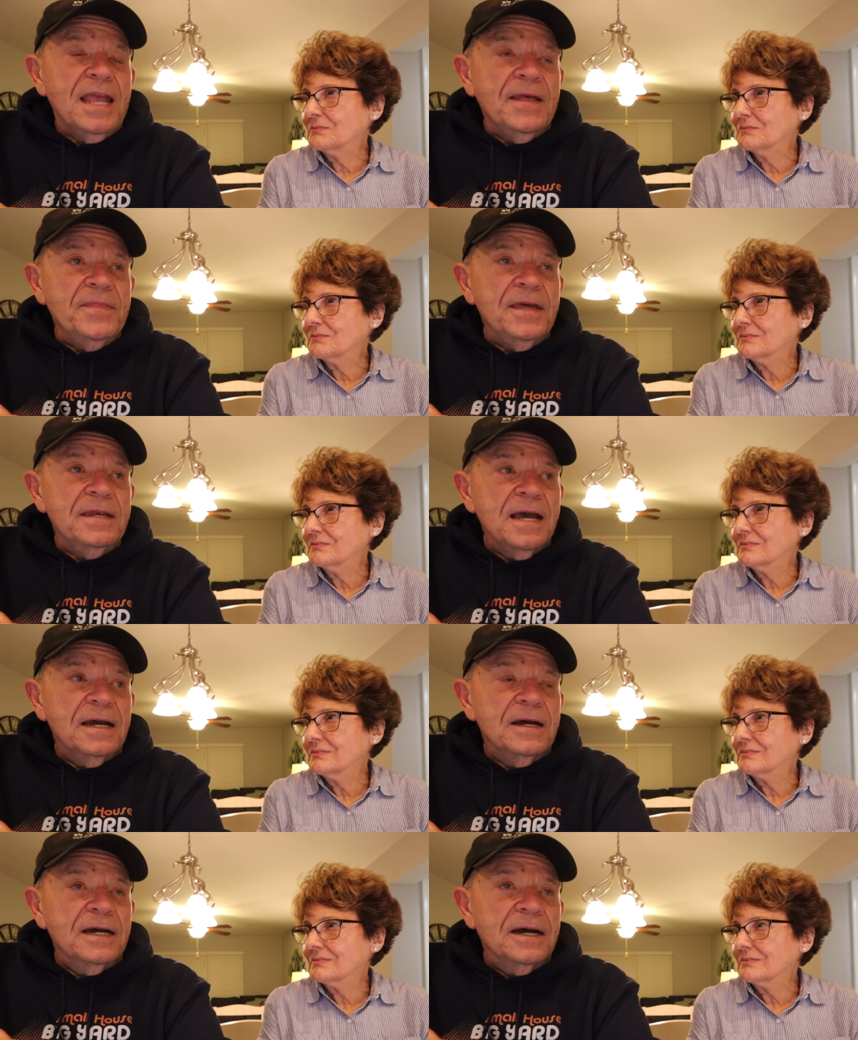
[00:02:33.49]
Speaker 1: And then
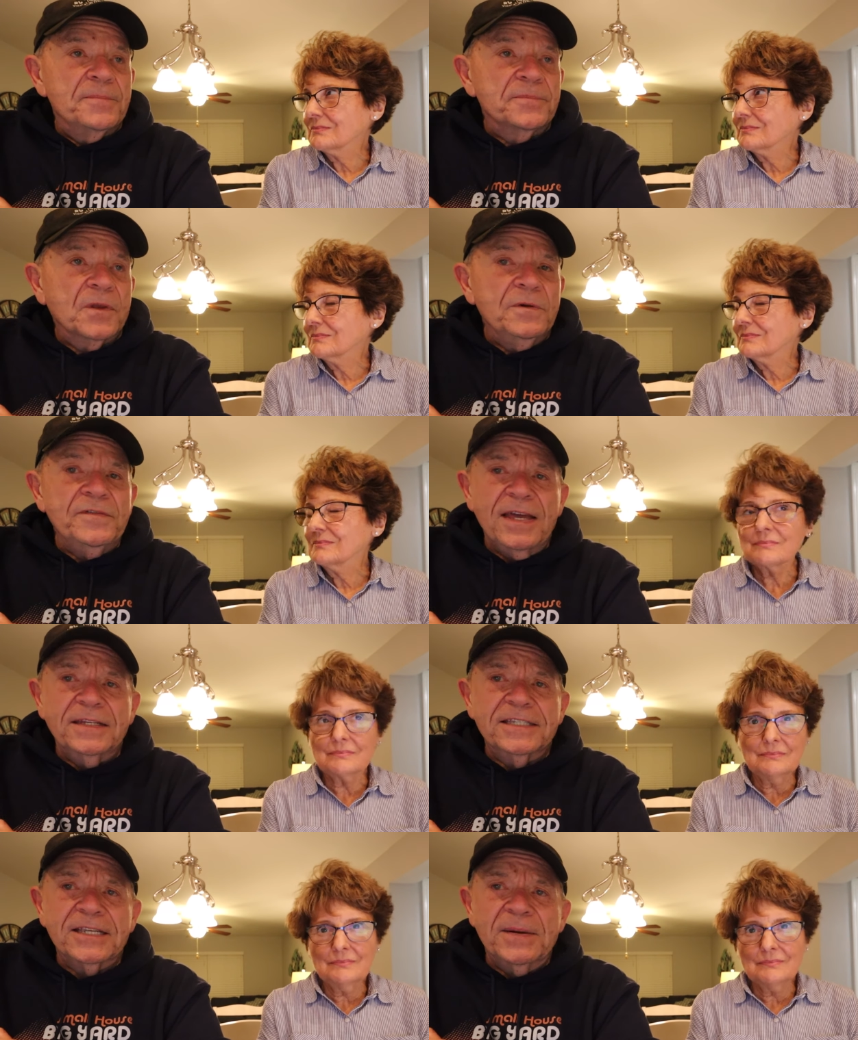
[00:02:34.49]
um, we've
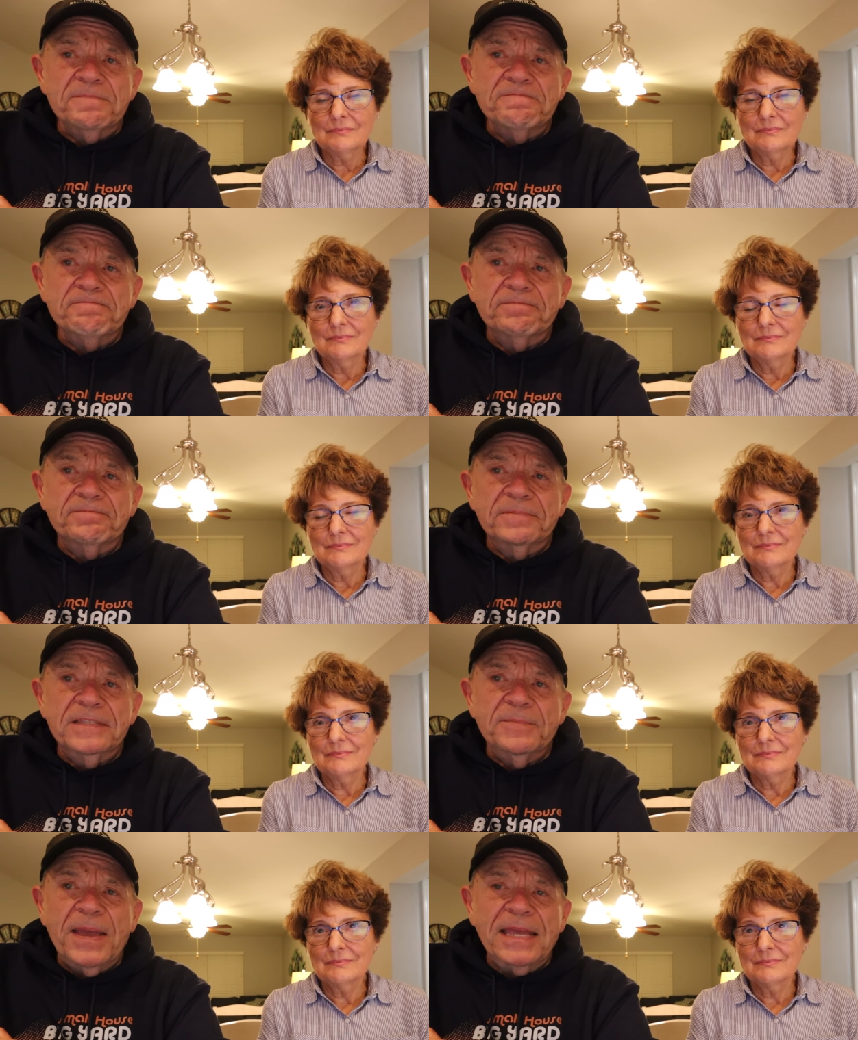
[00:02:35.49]
had some
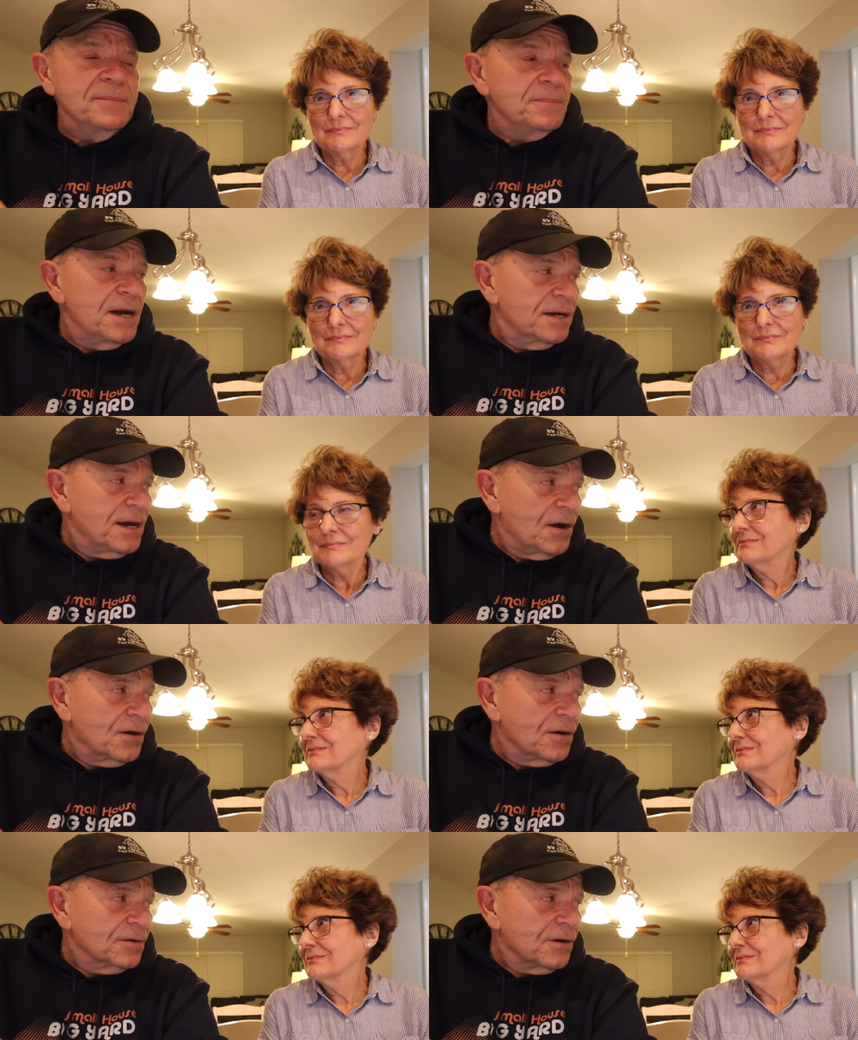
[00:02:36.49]
debate among
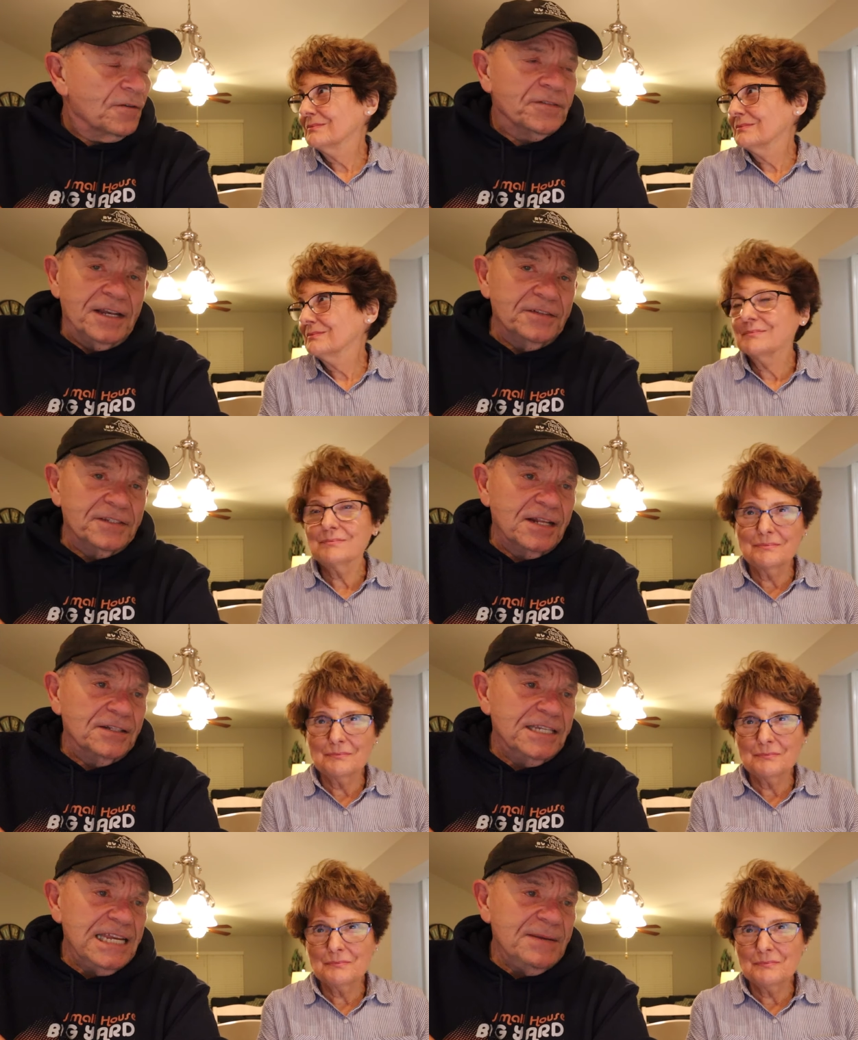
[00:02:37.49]
our R V Lifestyle
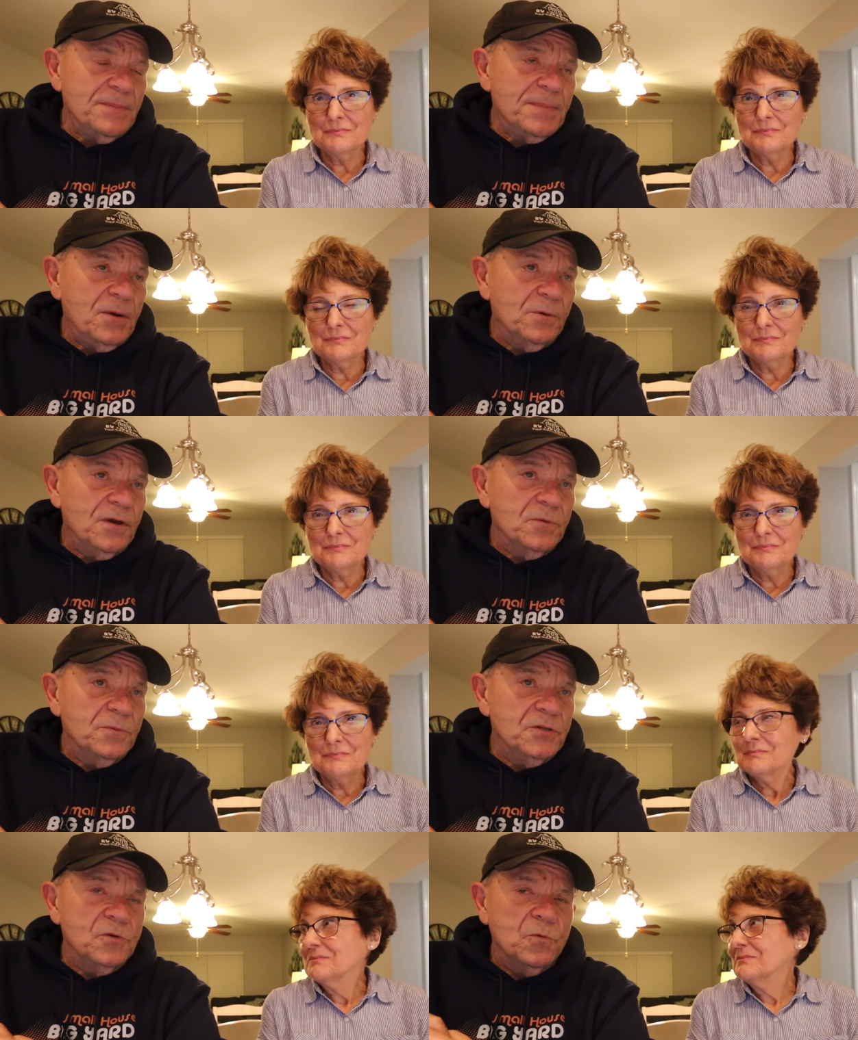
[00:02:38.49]
team about whether
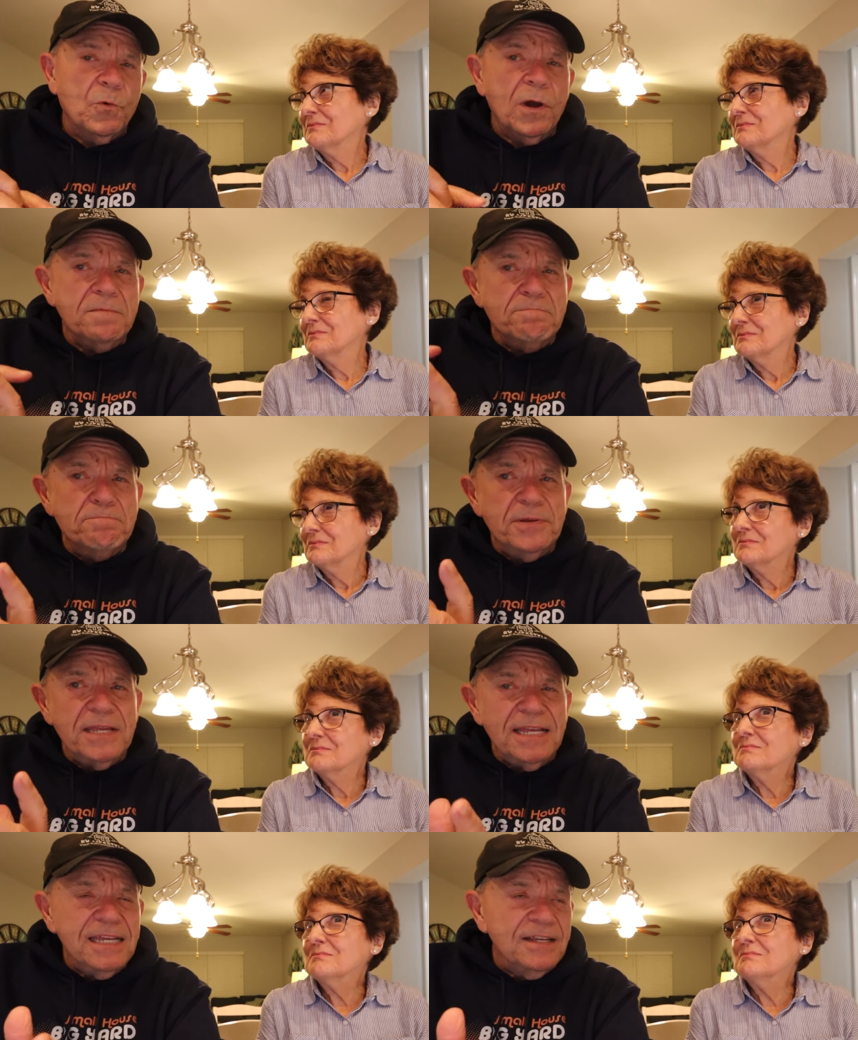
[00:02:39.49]
we do one
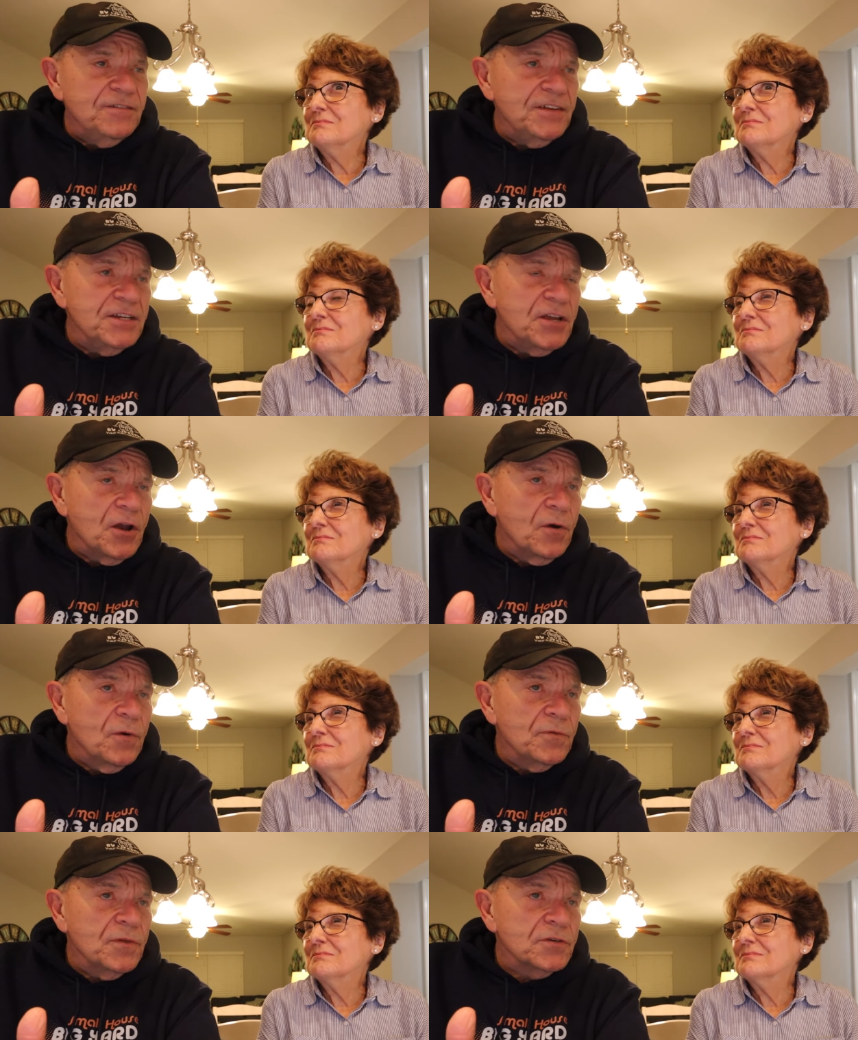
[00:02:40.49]
big
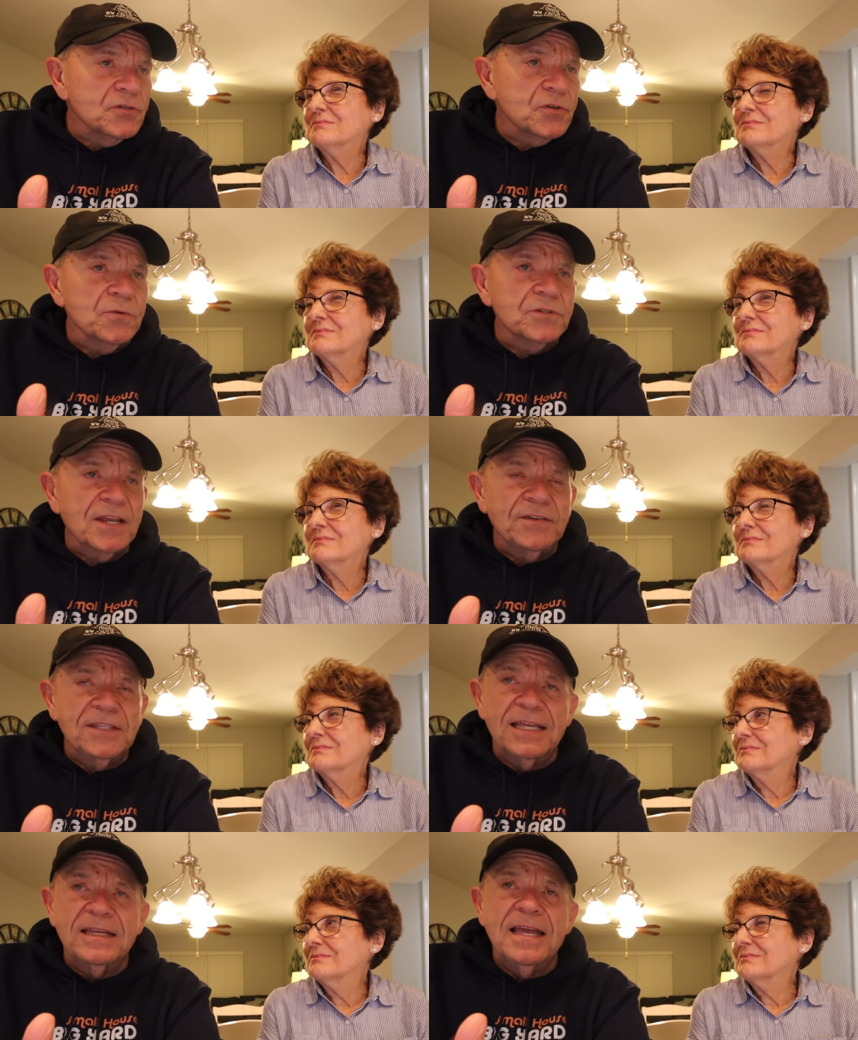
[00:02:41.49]
video that shows
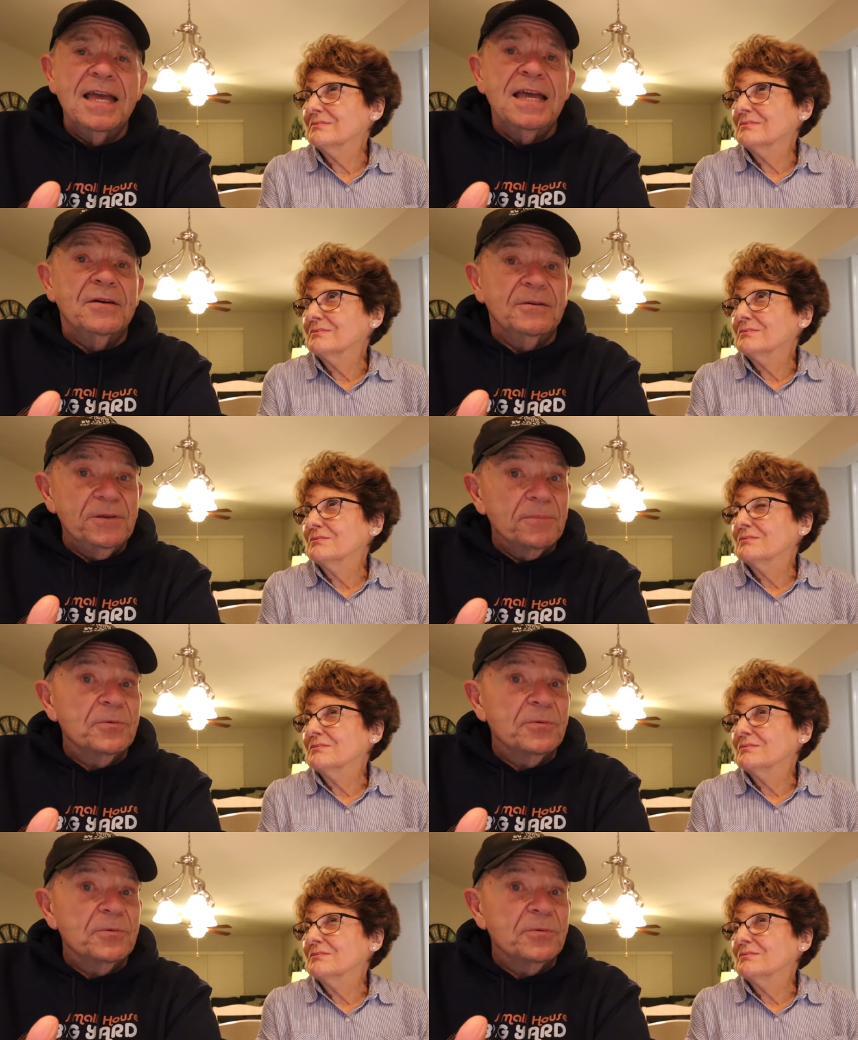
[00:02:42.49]
everything. It would be a